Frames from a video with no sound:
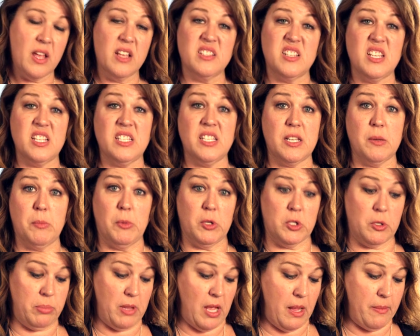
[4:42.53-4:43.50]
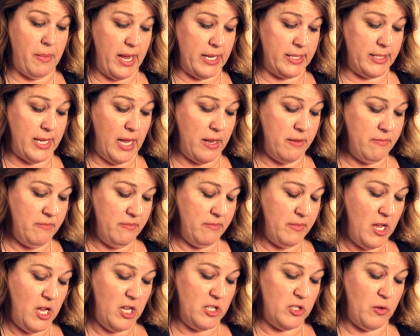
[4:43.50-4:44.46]
It's easy to multiply by 10.
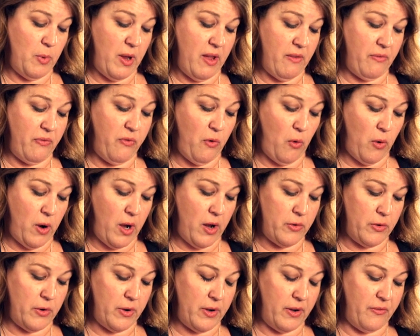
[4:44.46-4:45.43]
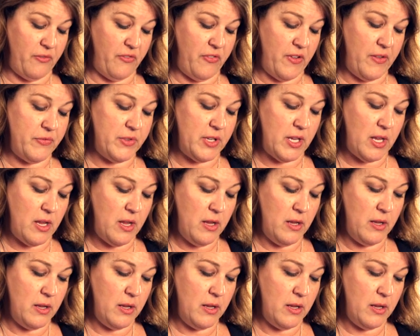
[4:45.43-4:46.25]
So we have 450,